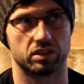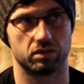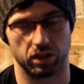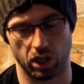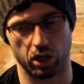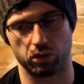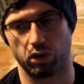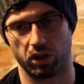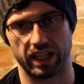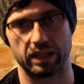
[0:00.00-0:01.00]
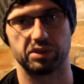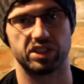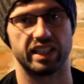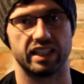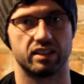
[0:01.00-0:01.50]
low on the hip
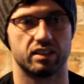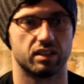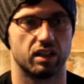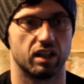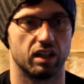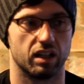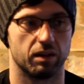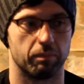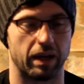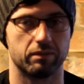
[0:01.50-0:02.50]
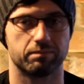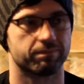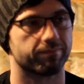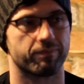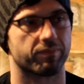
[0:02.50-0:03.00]
seated mount
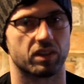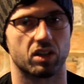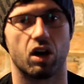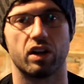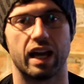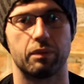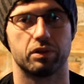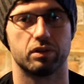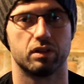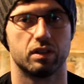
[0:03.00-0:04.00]
can't happen.